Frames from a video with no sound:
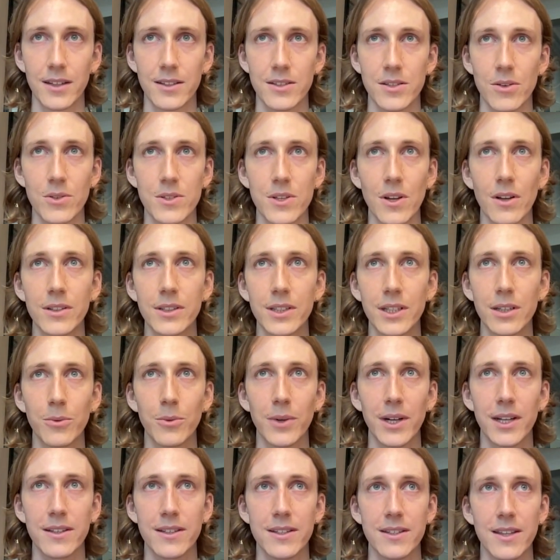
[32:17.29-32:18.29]
So it's only
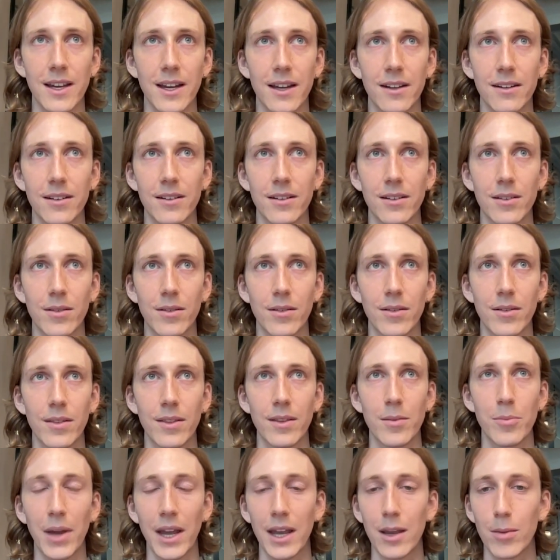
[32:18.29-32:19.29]
once that
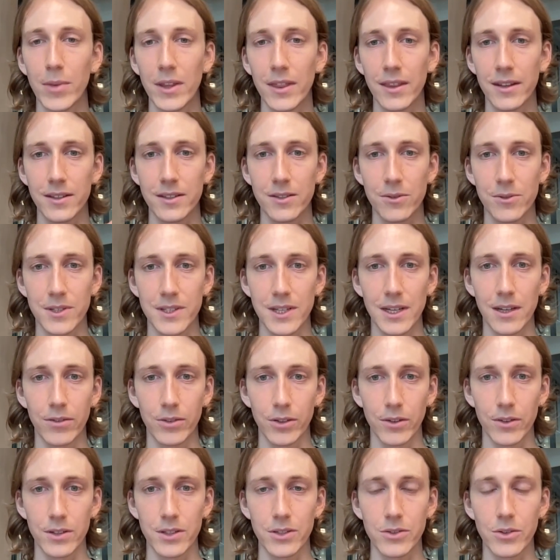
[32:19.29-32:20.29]
the payment that's
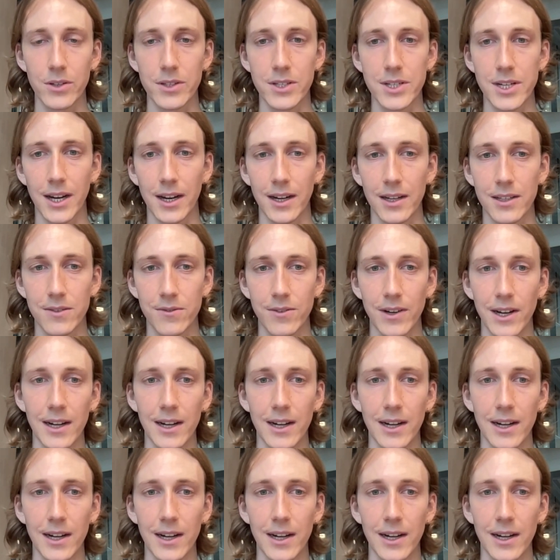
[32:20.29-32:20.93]
received on the source chain is